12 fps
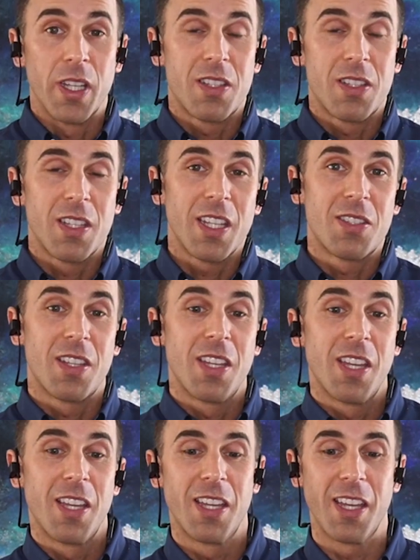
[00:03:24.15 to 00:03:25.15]

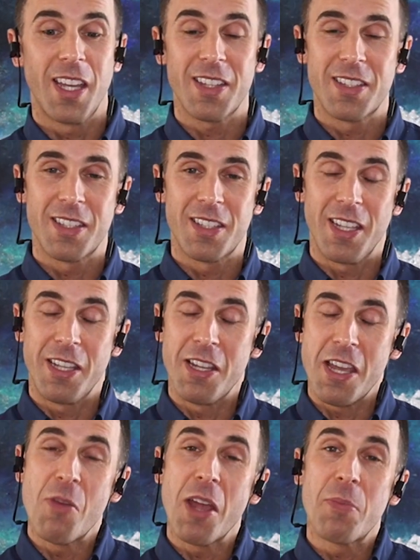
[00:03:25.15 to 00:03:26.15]
It's
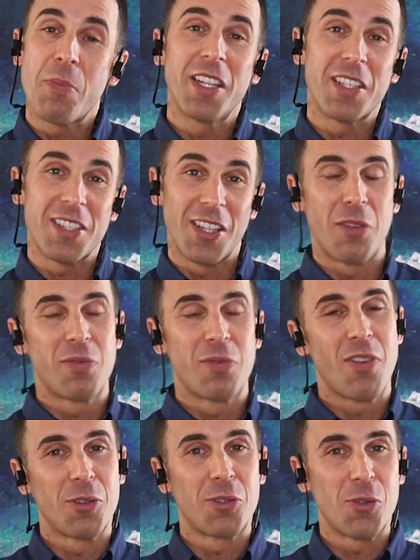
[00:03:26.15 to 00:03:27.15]
in my opinion, it's a lot
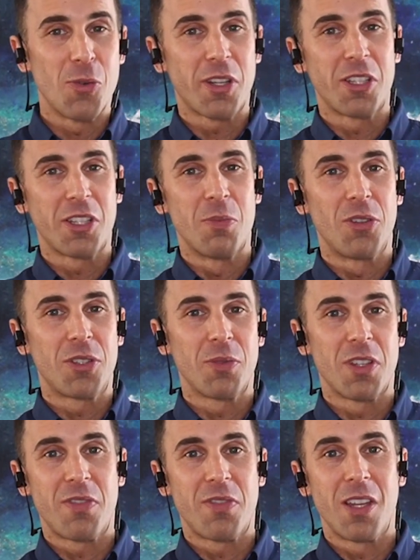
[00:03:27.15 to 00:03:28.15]
funner to work in a
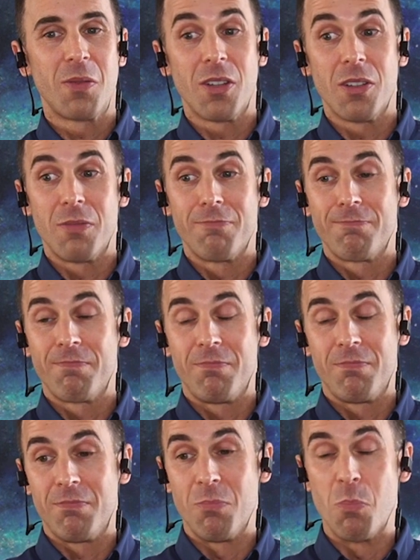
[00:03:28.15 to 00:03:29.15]
multi-res family or
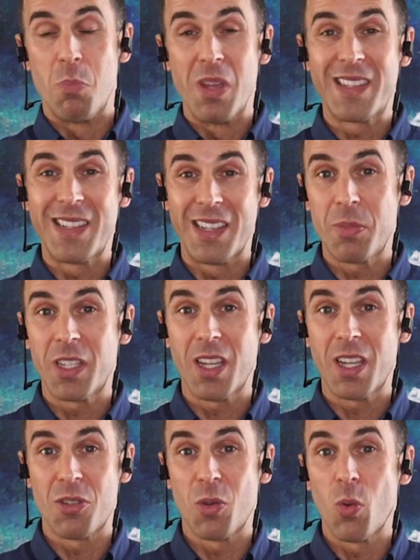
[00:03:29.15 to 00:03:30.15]
business
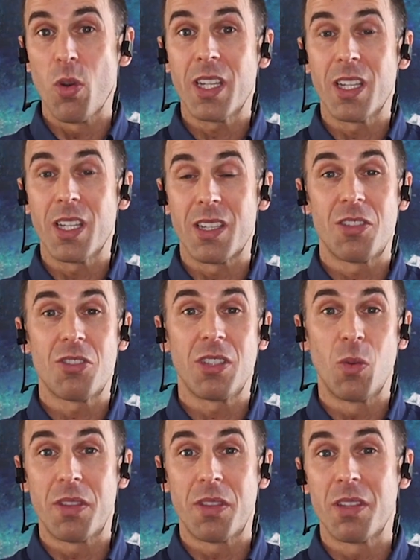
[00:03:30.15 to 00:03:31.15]
because you're working essentially
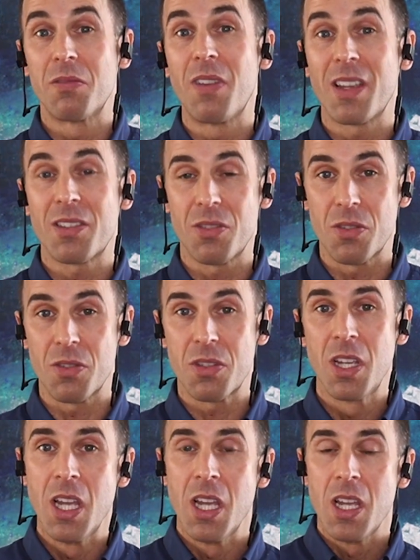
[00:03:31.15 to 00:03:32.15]
with investors,
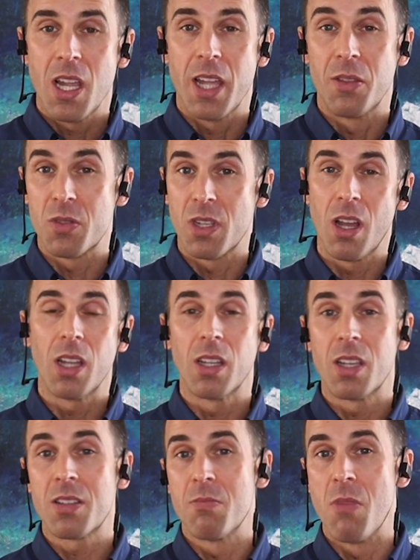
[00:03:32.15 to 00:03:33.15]
and there's a lot
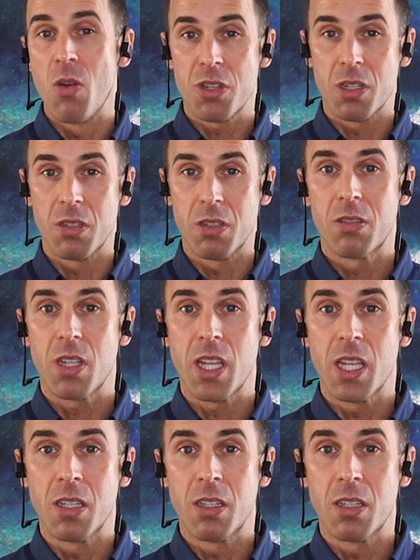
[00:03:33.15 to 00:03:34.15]
less emotion
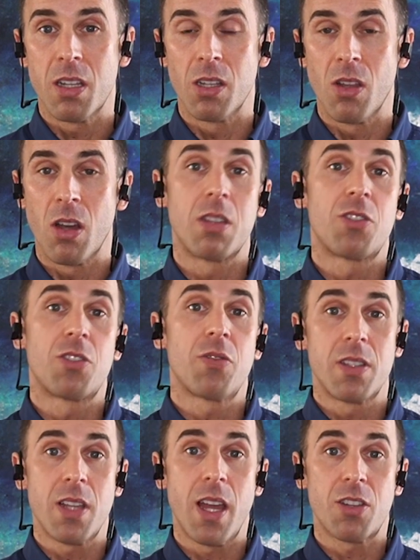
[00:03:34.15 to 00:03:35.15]
in a lot of the
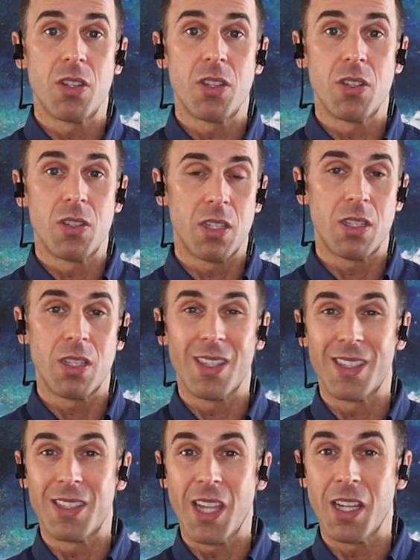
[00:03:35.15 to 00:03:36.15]
transactions and to the
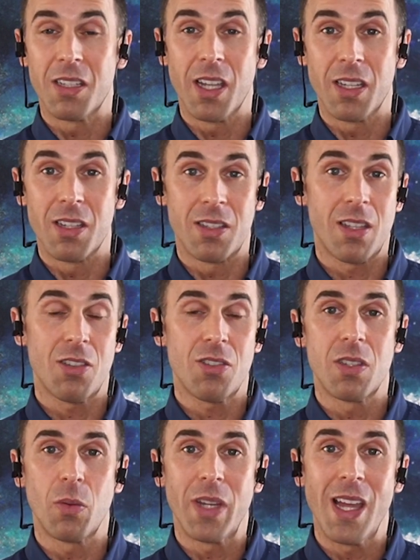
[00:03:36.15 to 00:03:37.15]
day-to-day
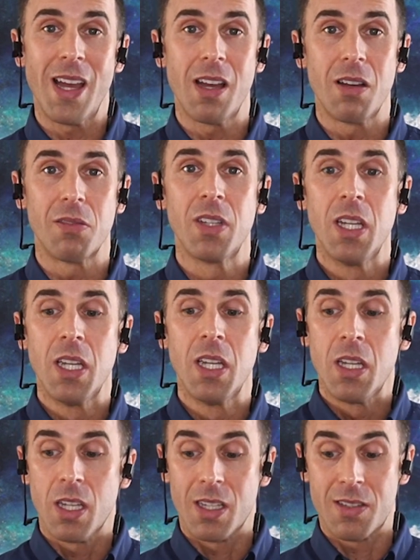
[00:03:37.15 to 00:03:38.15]
discussions that we have.
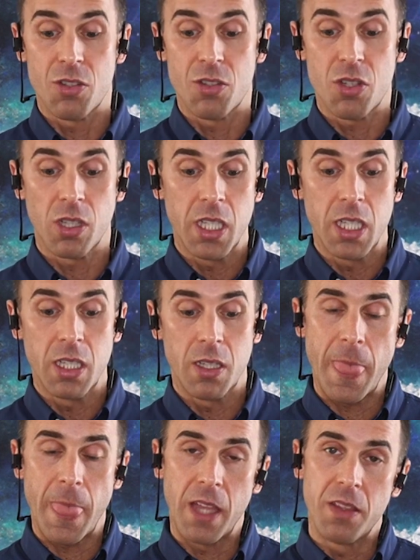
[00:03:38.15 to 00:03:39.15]

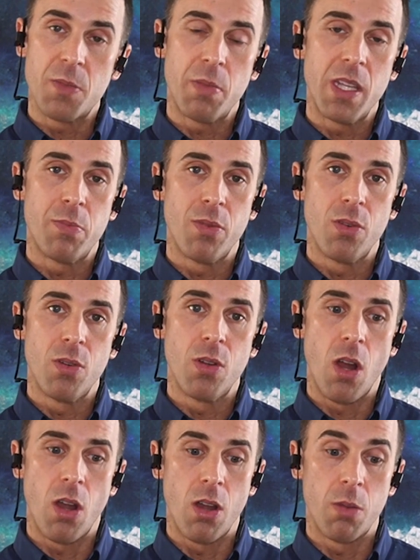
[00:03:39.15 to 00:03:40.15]
Essentially, these people
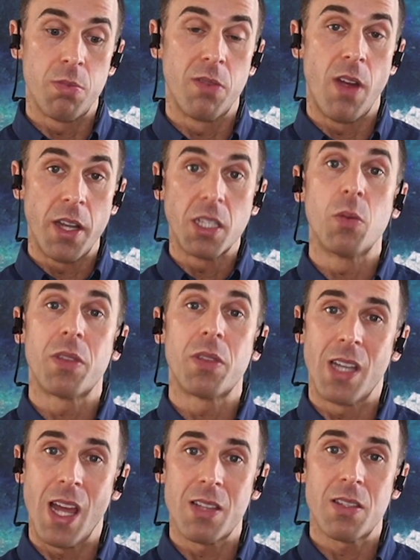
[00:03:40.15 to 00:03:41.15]
are providing you with an
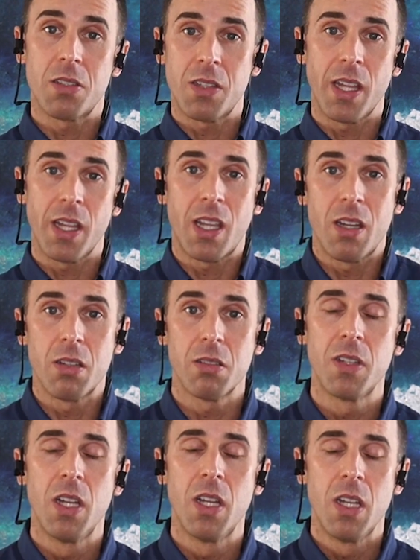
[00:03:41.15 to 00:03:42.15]
asset to take care
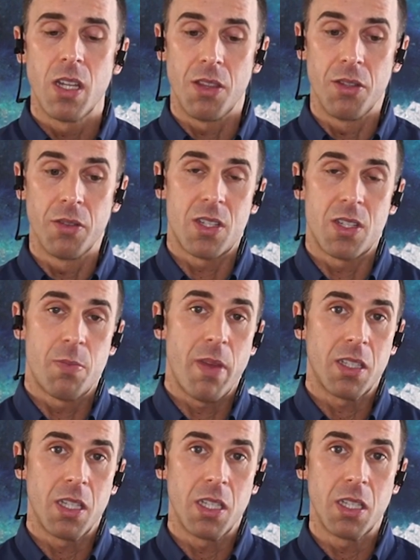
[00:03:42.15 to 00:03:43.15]
of. They're
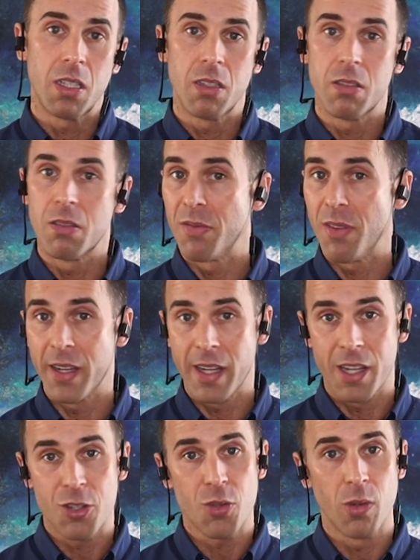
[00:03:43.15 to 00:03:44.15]
expecting
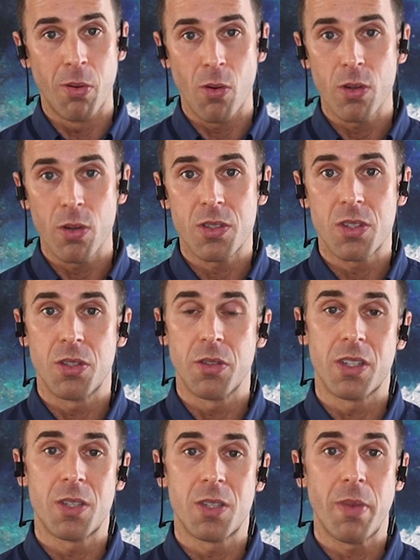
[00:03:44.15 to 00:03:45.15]
financial reports. They're
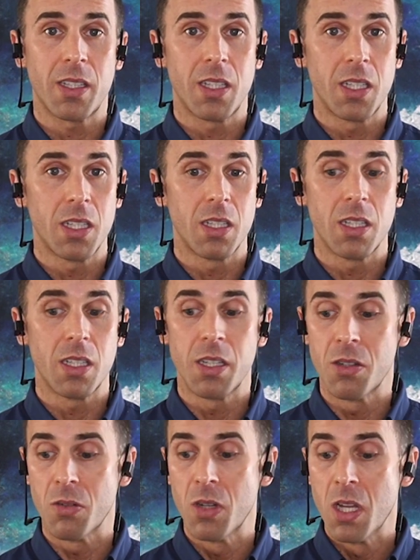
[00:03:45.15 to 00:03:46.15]
expecting,
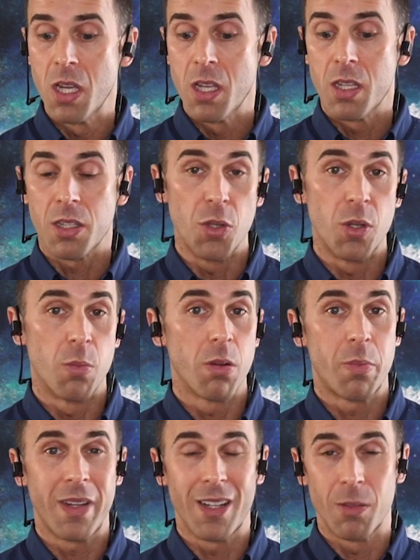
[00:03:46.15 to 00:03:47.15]
you to
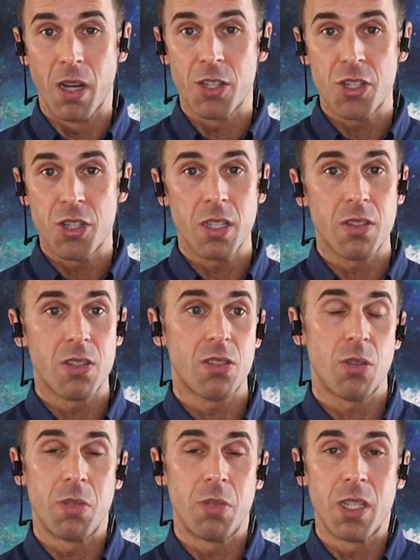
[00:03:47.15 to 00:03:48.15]
prepare budgets
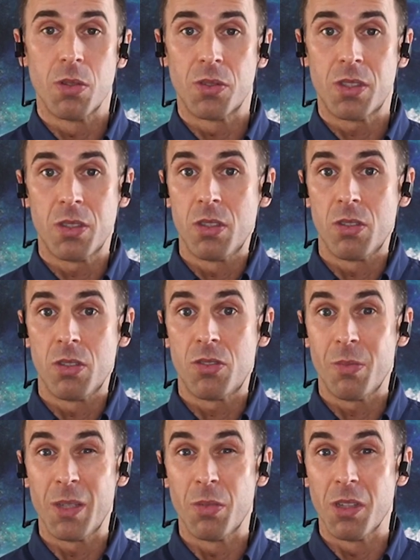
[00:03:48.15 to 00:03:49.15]
to be able
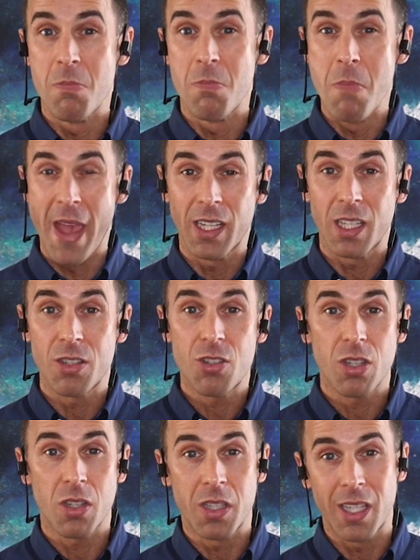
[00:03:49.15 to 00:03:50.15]
to
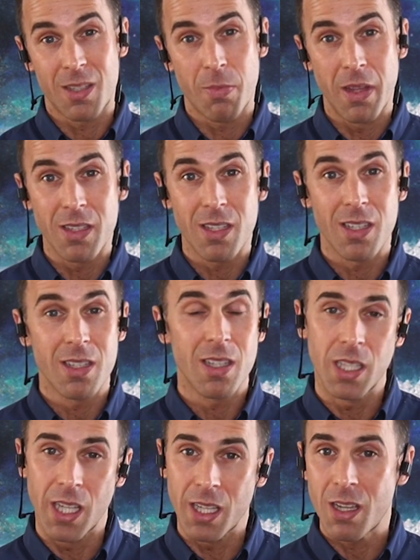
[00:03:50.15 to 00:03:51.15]
manage the expenses and
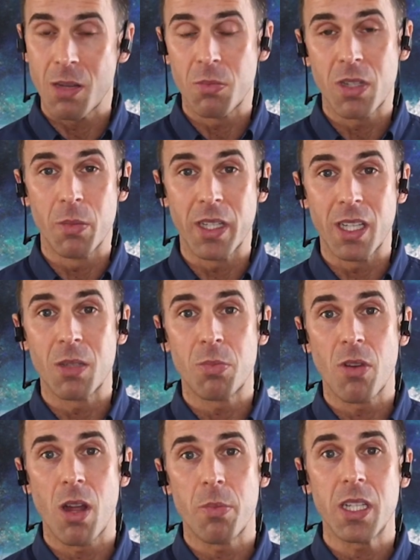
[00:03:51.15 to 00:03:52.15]
the income coming in the
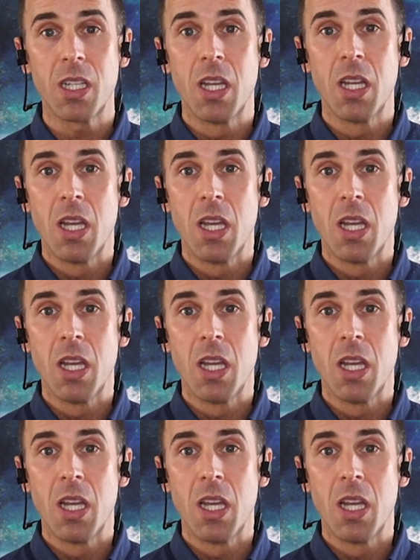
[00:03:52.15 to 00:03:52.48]
property.